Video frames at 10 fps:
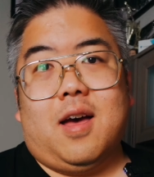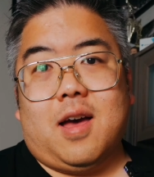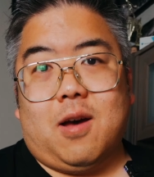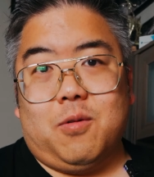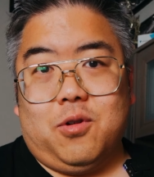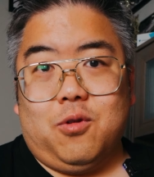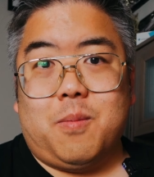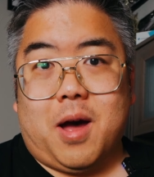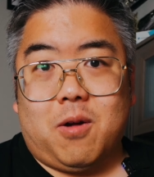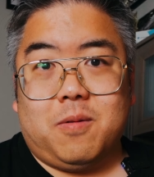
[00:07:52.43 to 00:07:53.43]

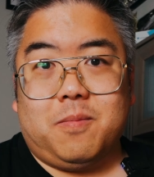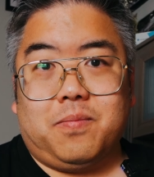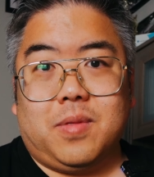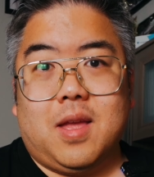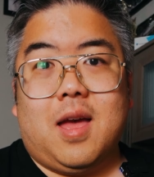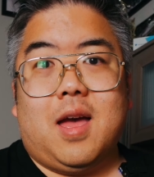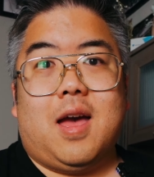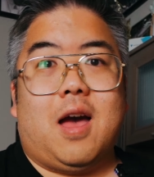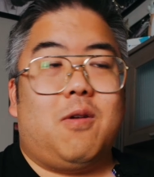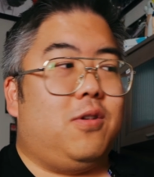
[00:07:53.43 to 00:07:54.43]
Houndoom out.
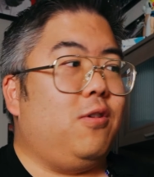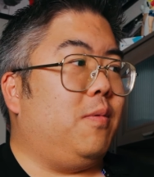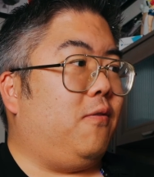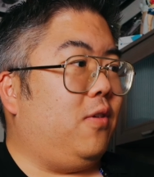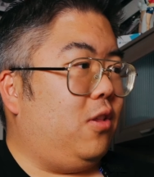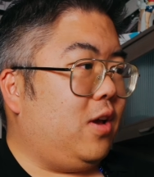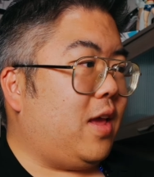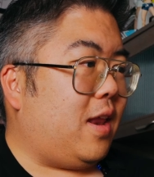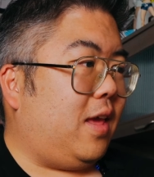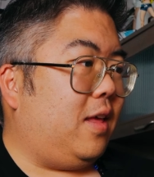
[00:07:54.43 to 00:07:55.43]
Houndoom, if you look
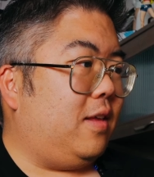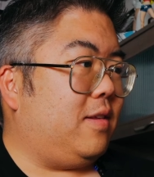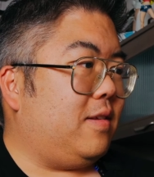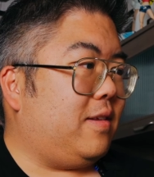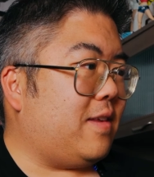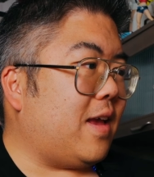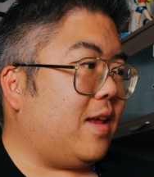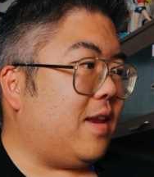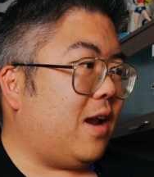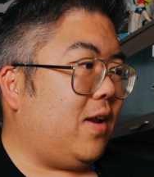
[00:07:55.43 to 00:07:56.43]
at his
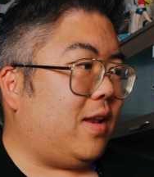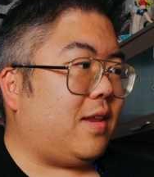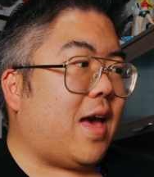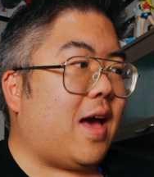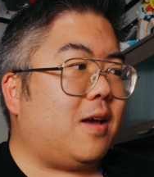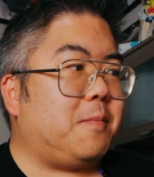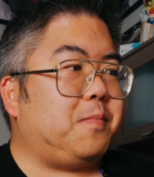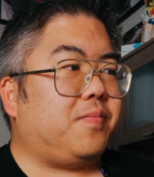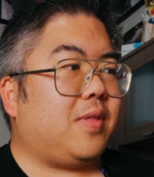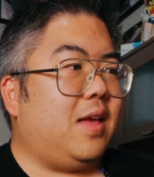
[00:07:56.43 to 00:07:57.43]
secondary attack,
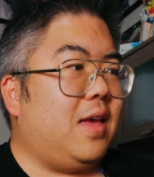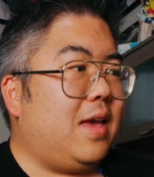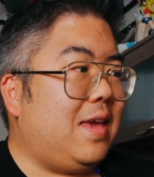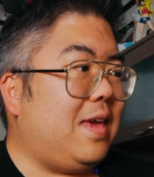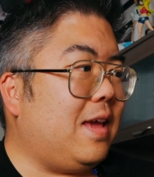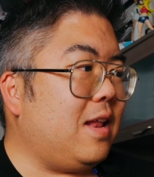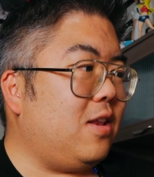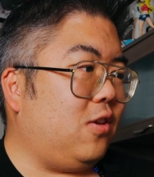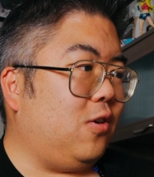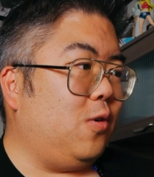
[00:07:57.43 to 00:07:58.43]
he
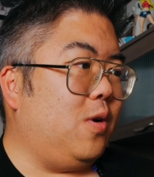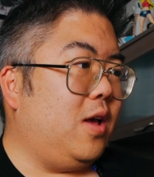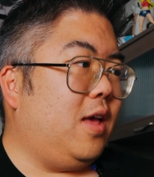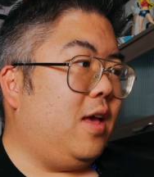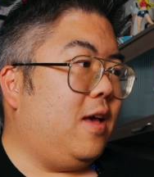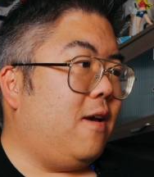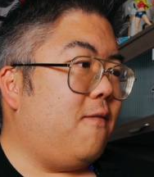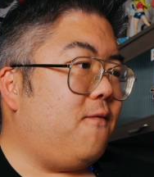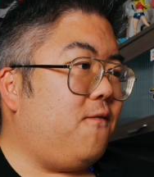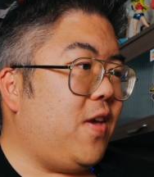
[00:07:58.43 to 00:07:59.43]
can do
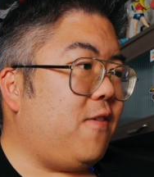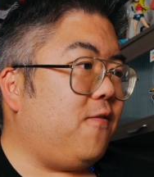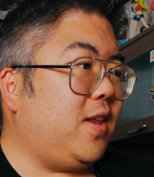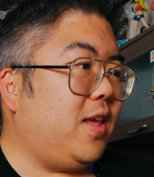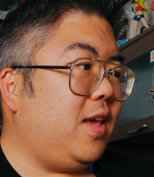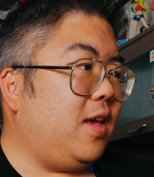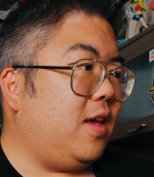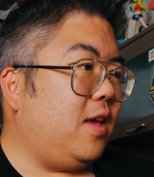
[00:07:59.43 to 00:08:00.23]
50